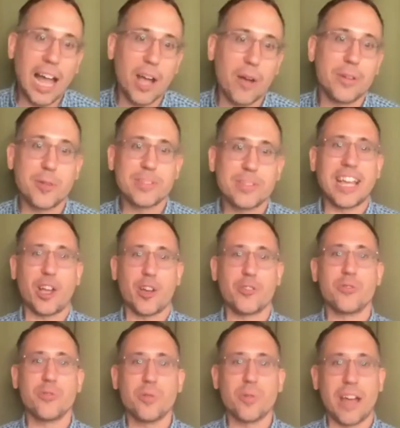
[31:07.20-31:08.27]
And she was like,
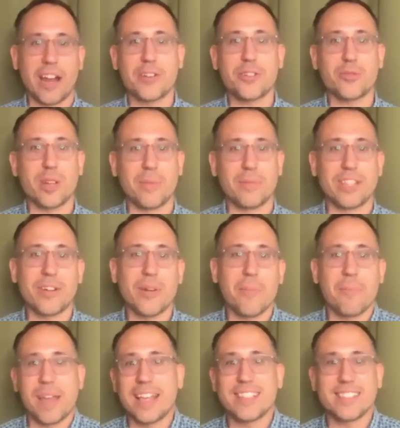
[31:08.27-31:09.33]
ooh, Airstreams, they're
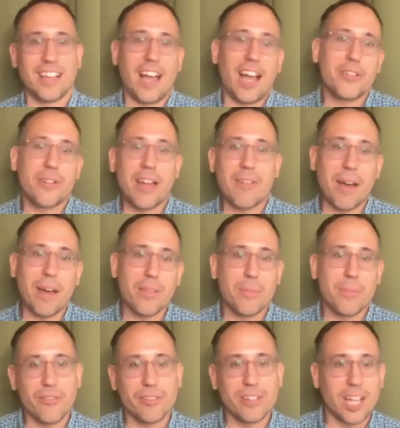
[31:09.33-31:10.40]
amazing. I drive by them
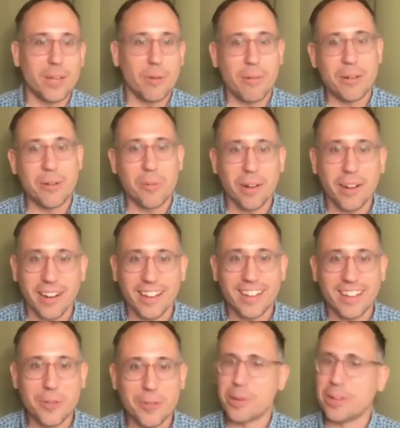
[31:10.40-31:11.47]
every day on my way to work.
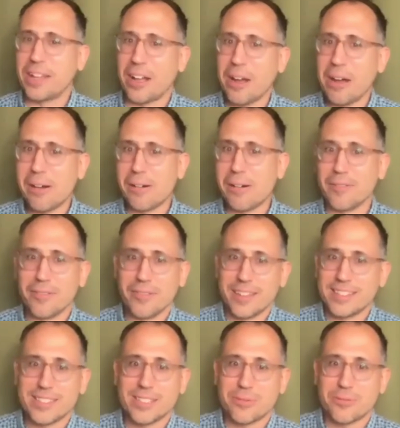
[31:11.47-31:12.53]
We're like, oh, this
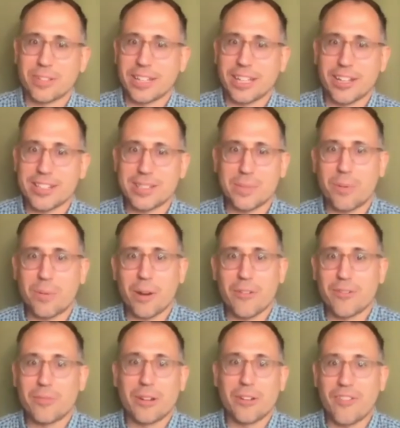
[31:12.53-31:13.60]
is really good support from
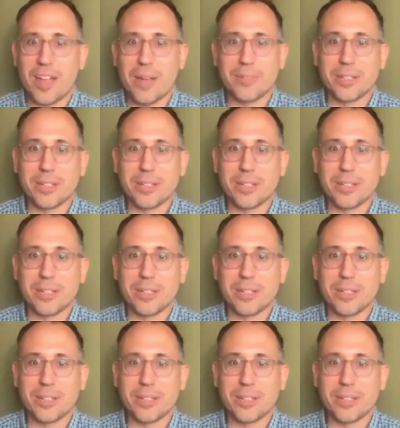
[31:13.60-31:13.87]
our family.